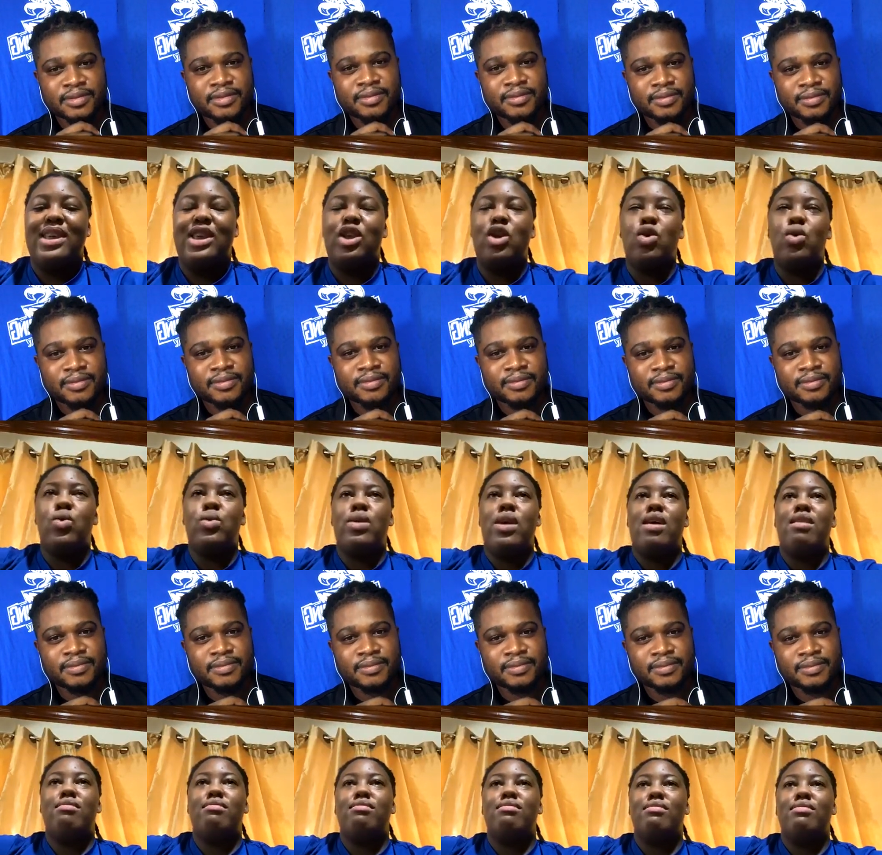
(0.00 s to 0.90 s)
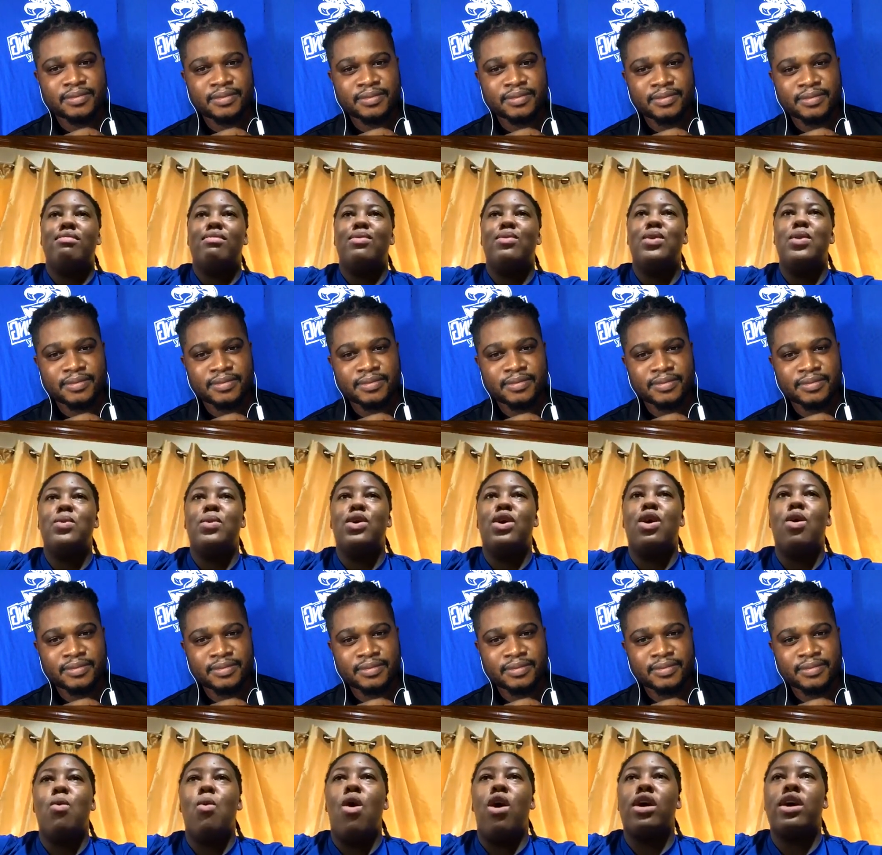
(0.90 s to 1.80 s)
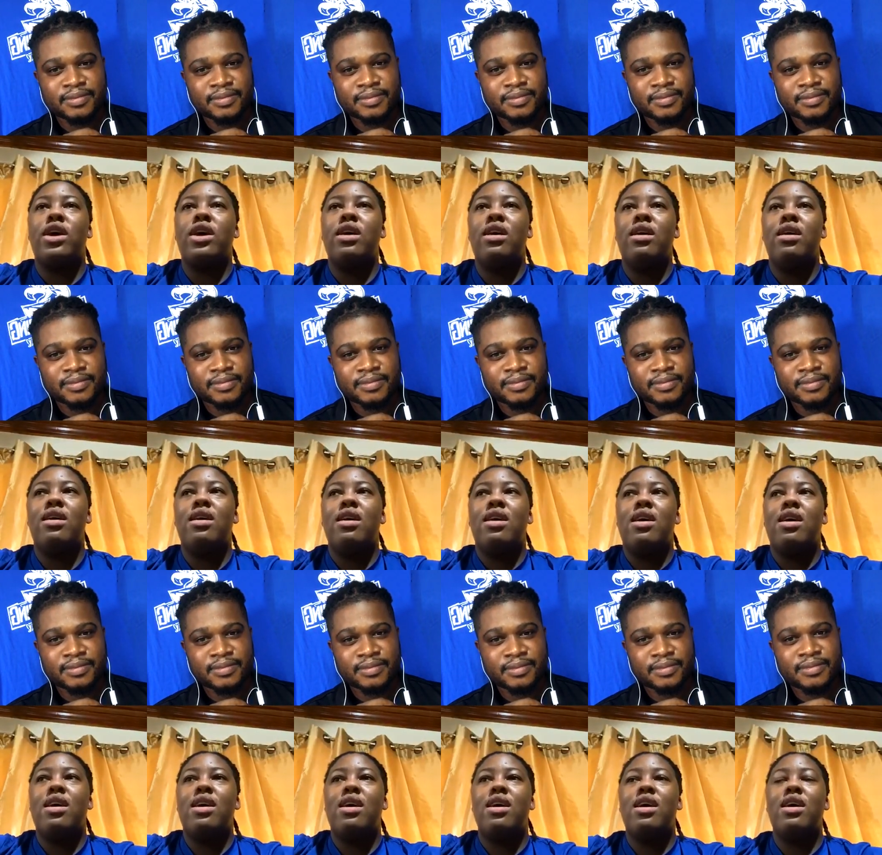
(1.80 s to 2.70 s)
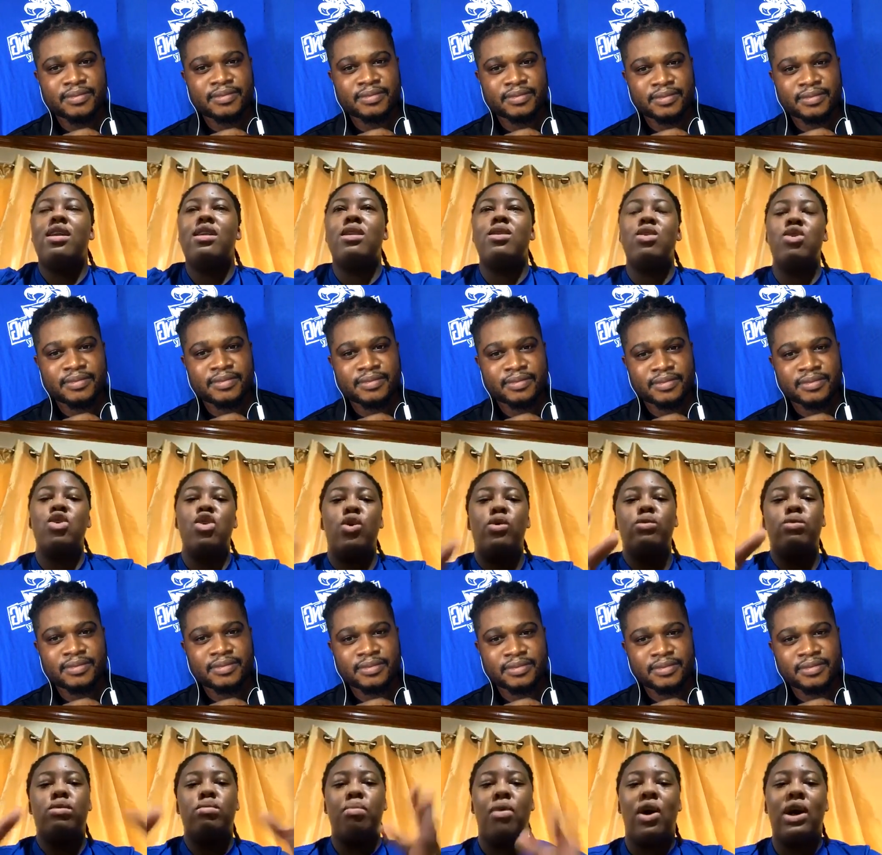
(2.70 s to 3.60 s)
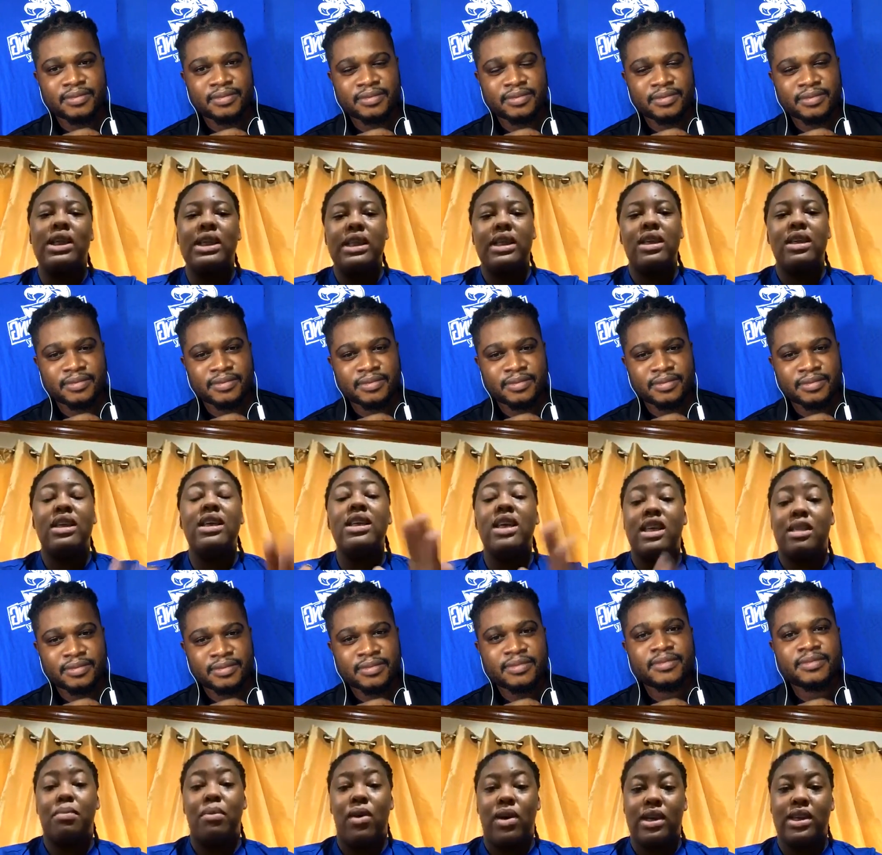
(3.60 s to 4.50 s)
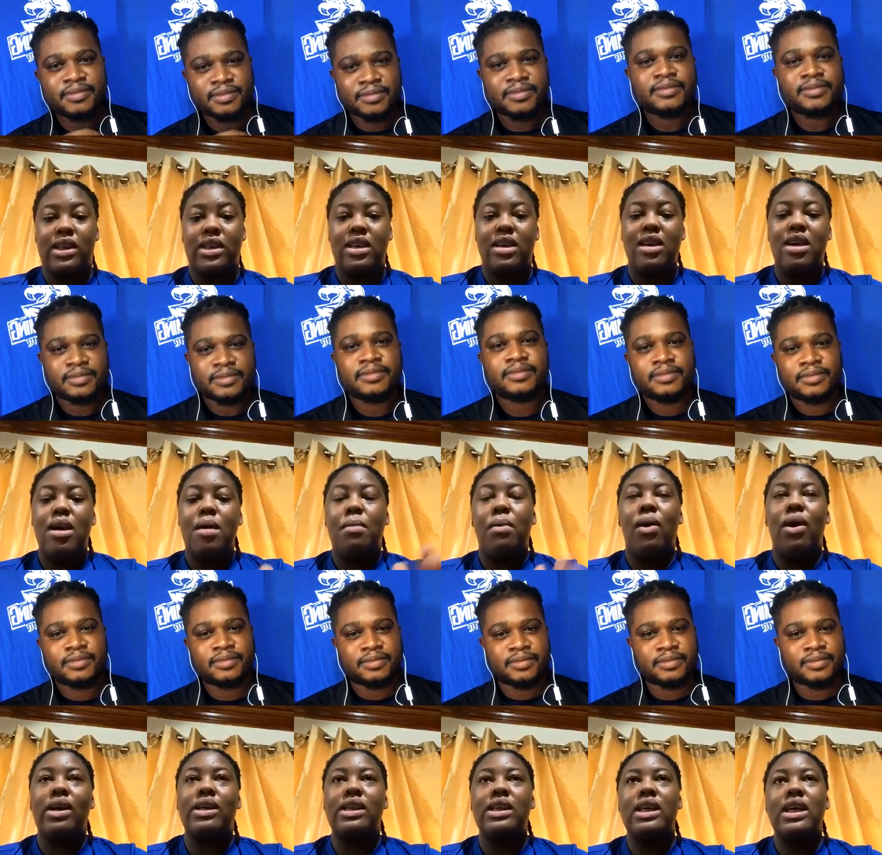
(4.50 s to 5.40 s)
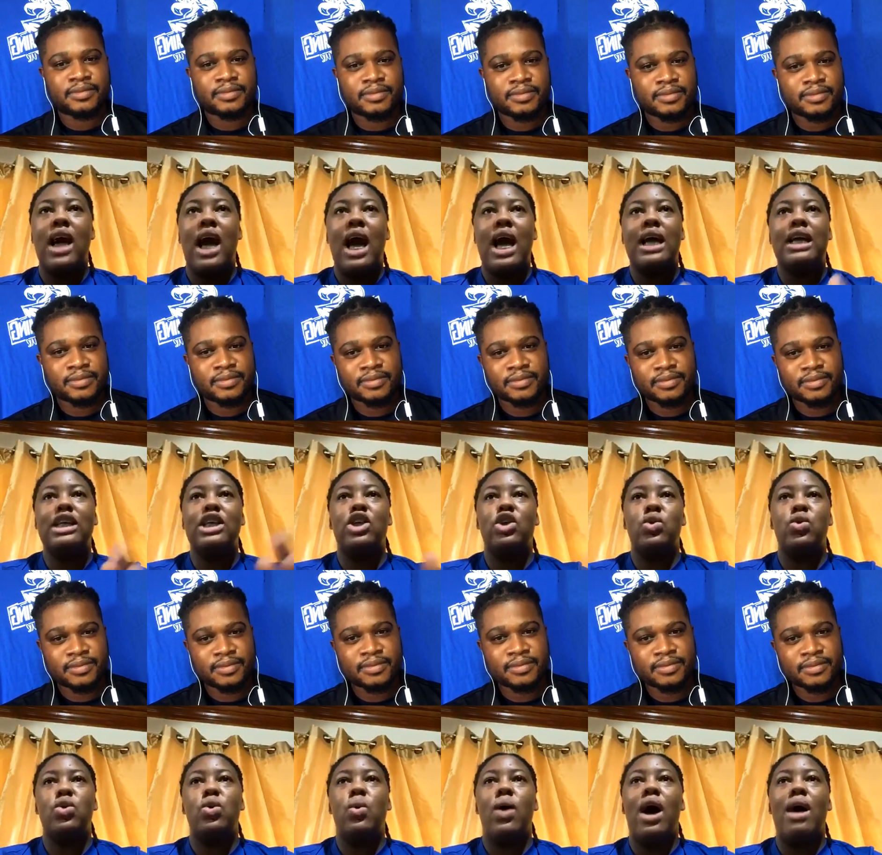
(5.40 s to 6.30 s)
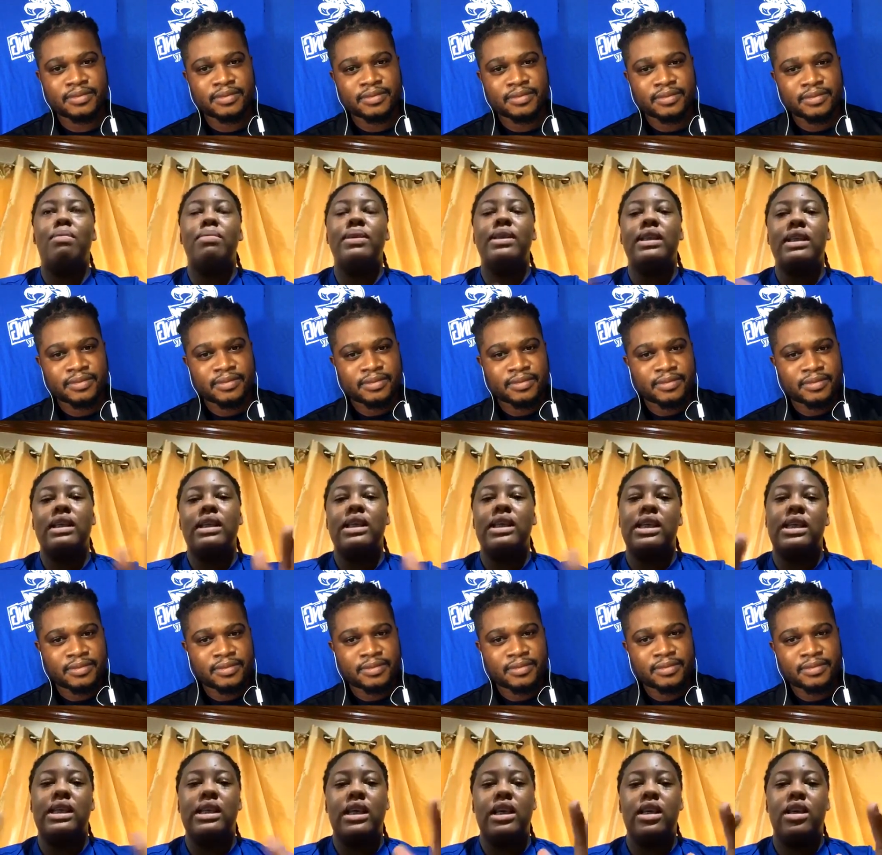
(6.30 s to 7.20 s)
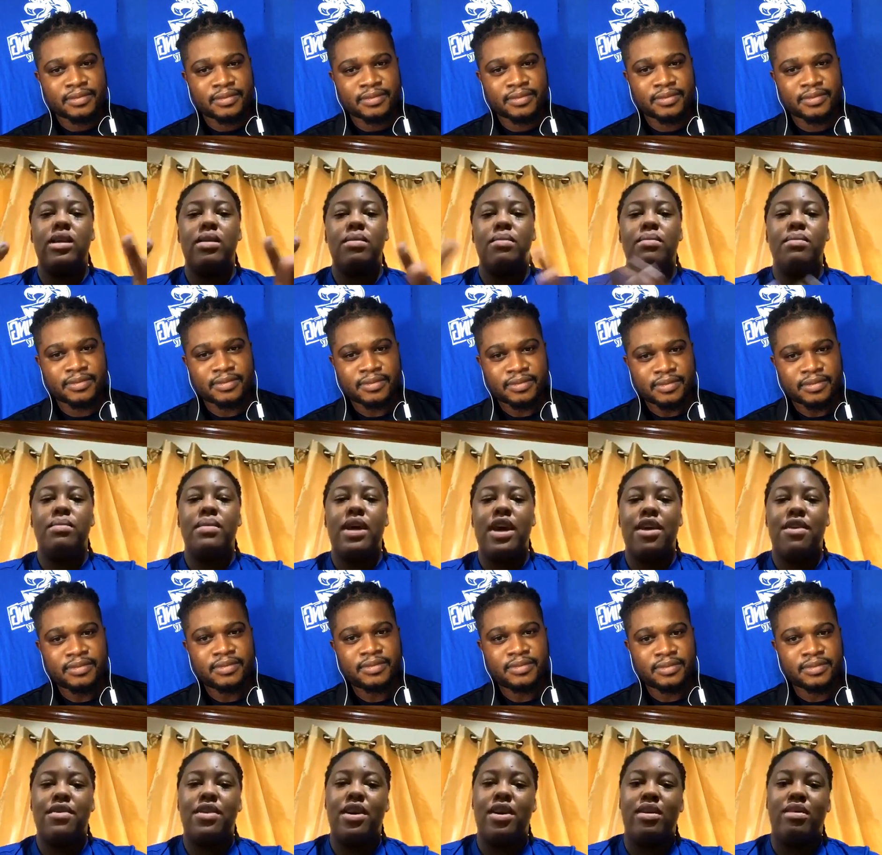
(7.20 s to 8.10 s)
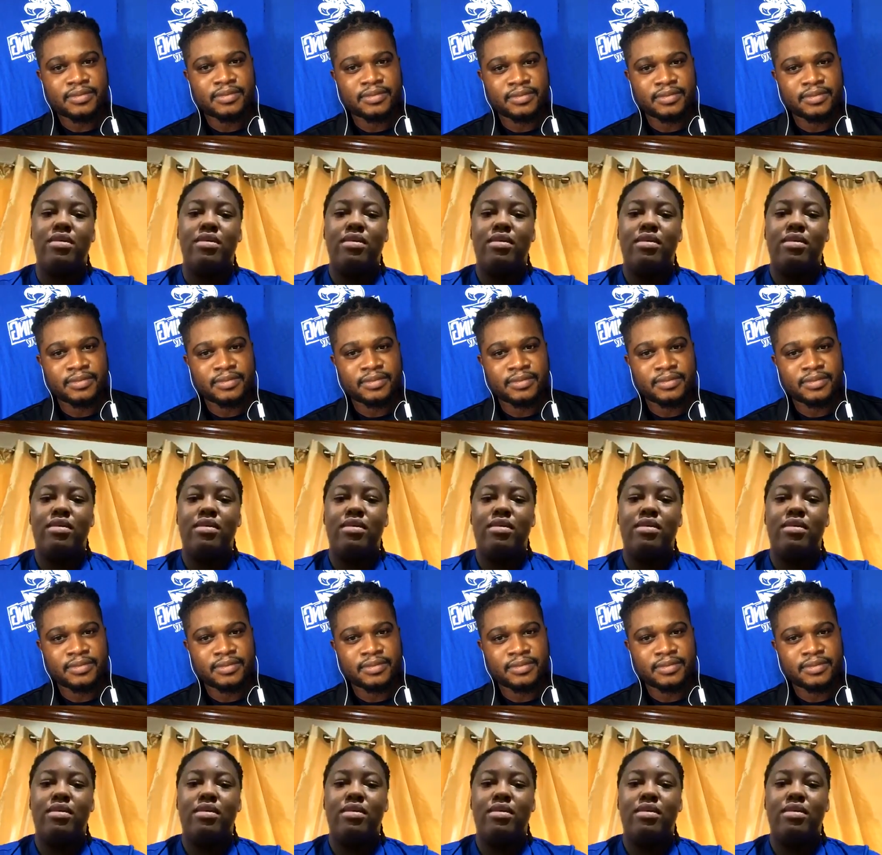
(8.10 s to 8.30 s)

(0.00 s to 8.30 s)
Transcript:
Speaker 1: So yeah, we were uh, walking, and you know, boxing. He does boxing. Boxing. Mm-hmm. You know, happened in the same area.